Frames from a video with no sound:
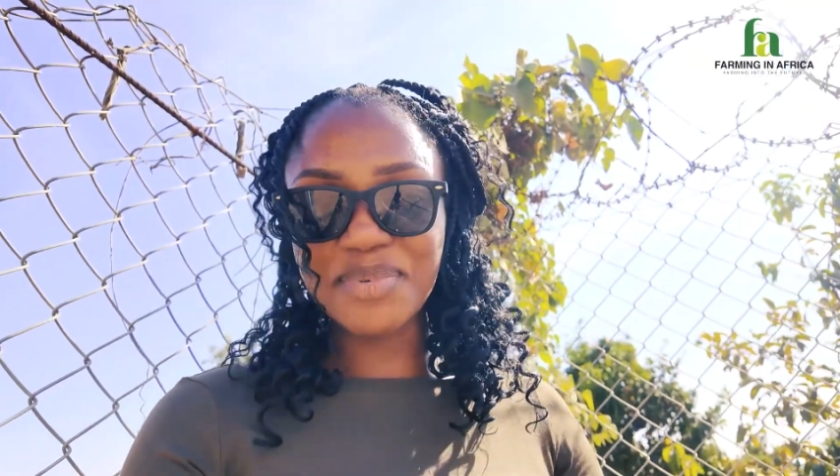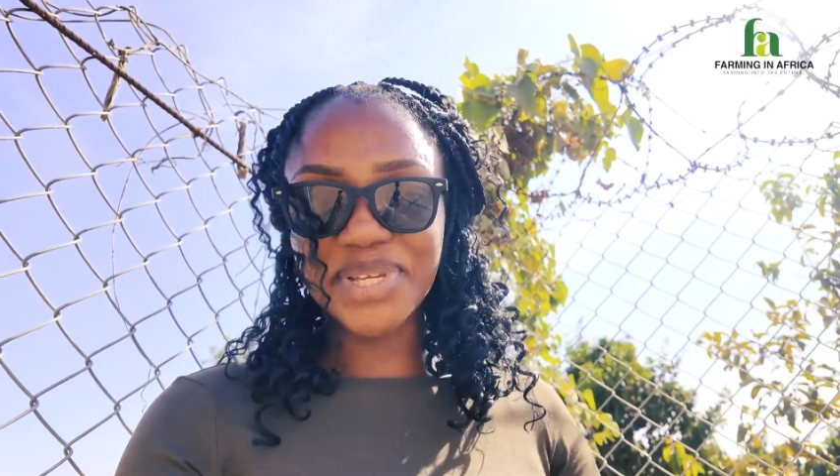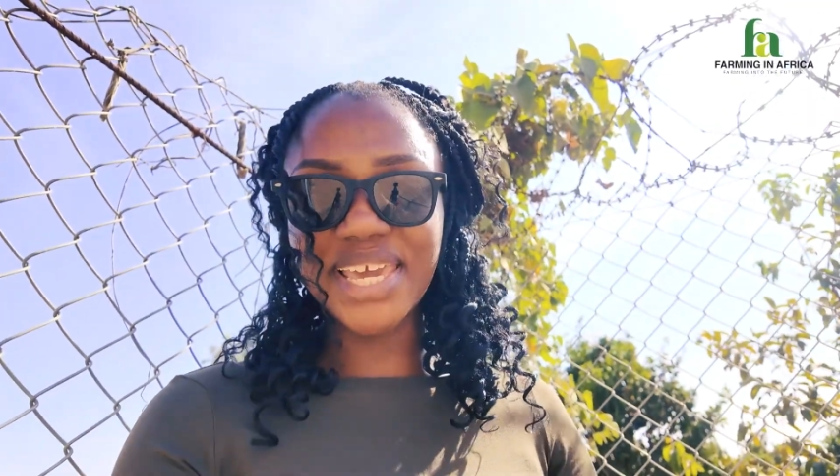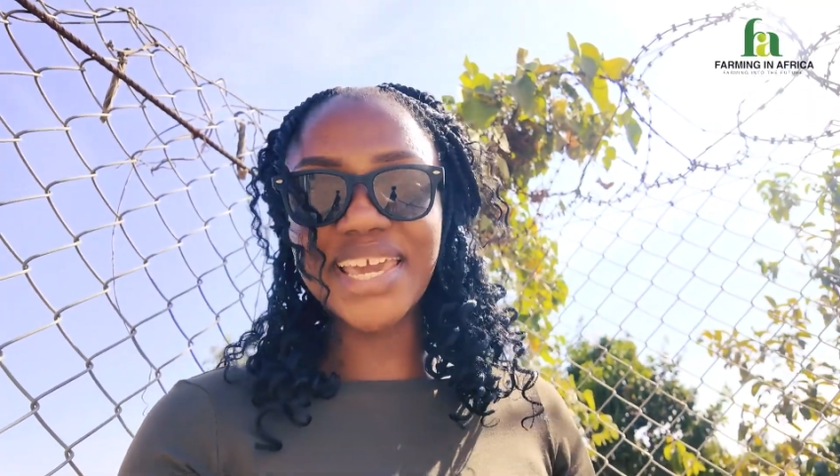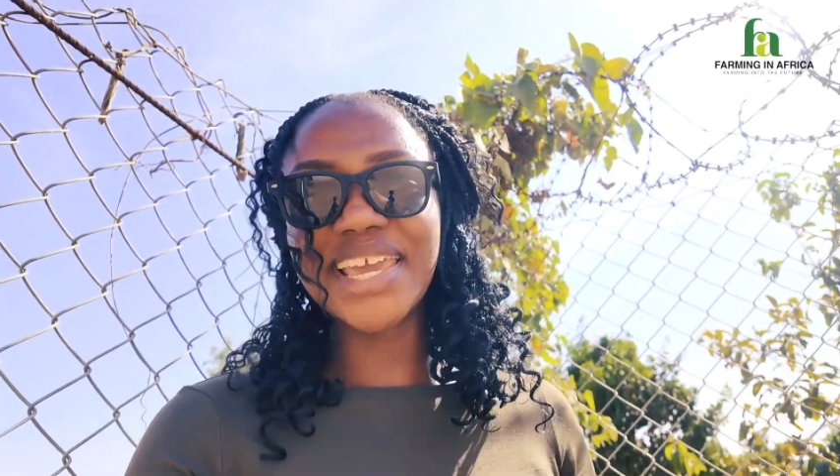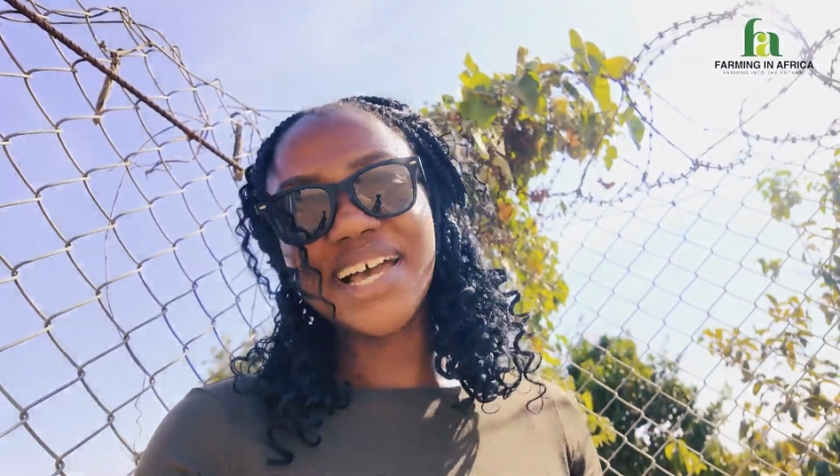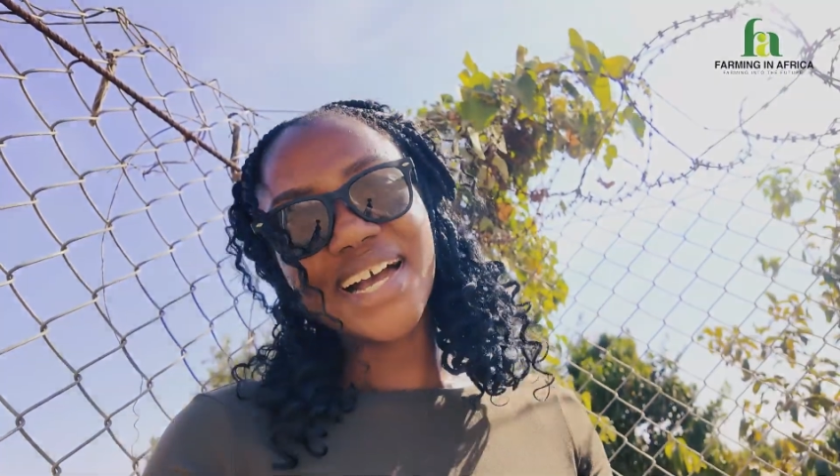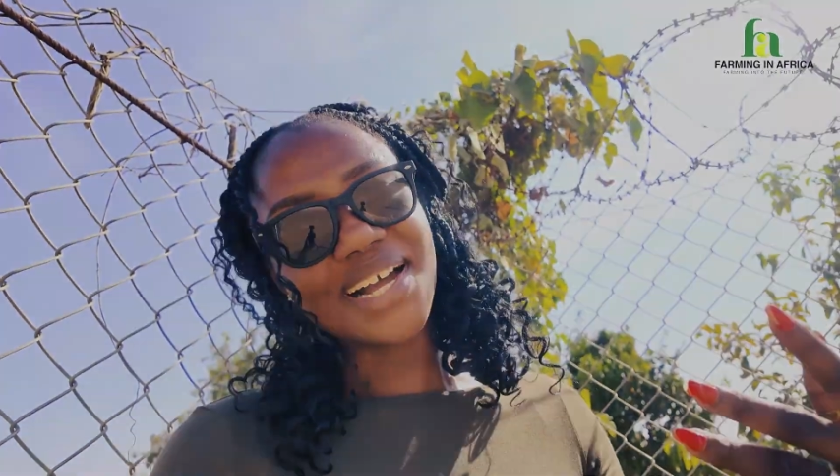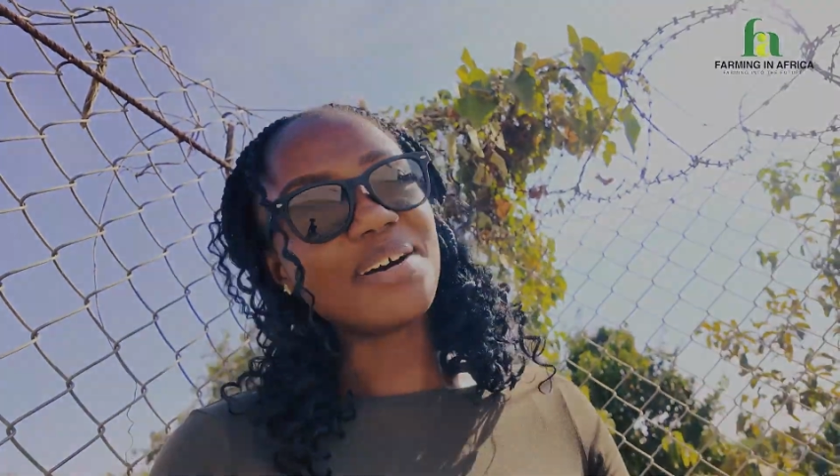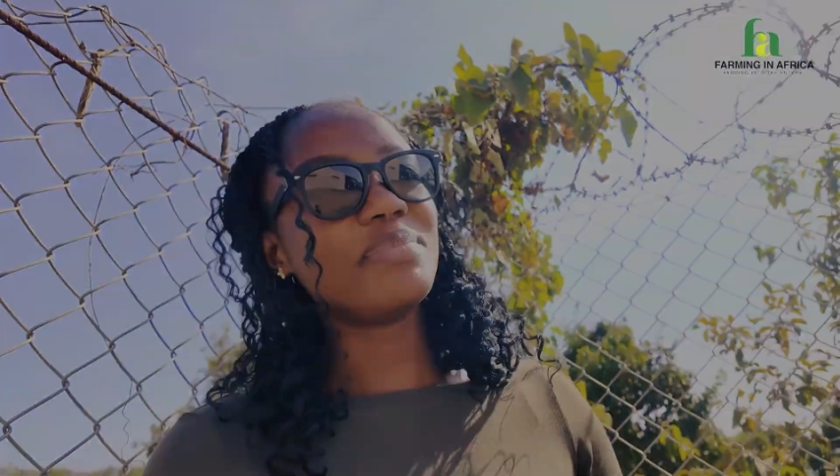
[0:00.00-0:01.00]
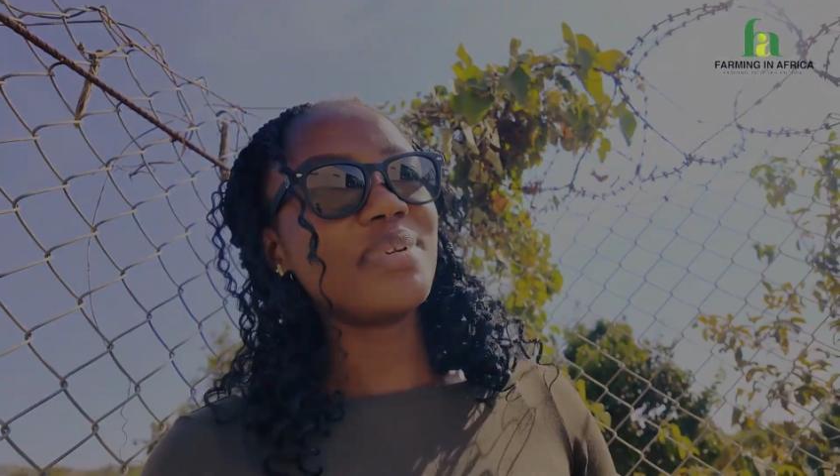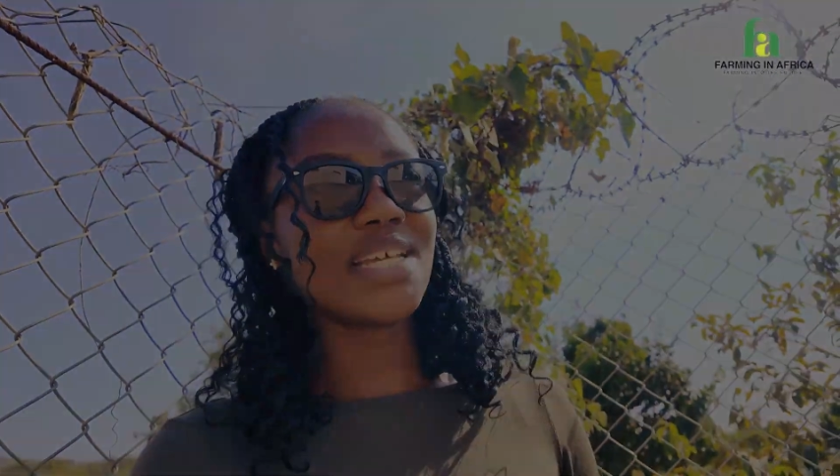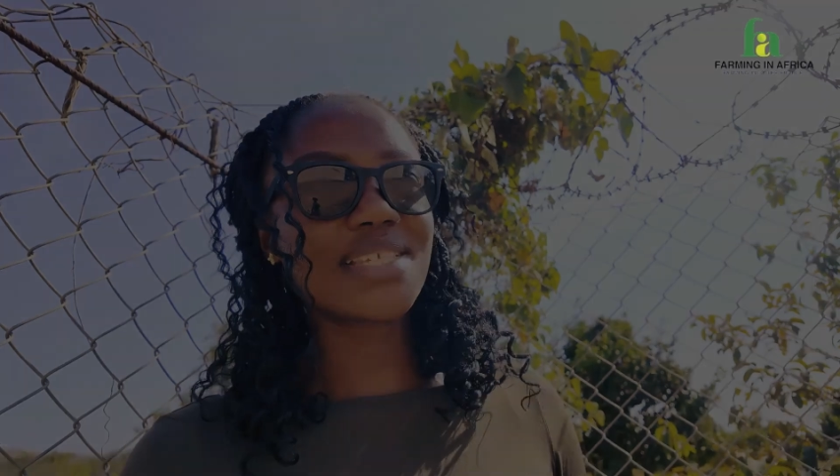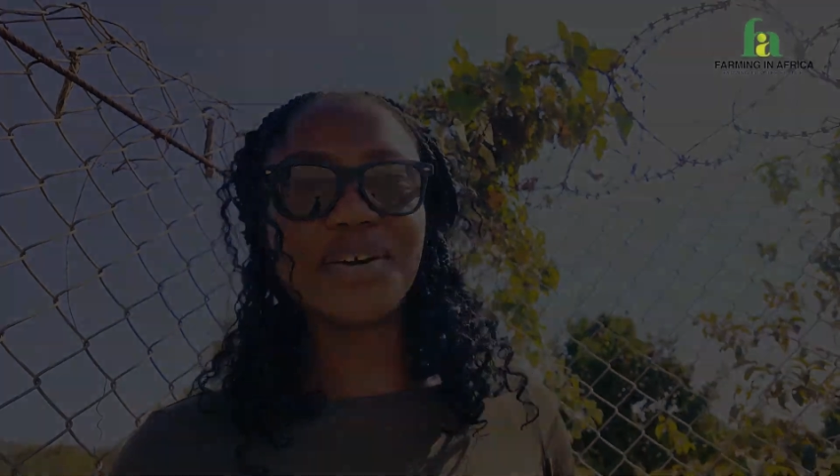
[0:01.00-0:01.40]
Okay, come, let's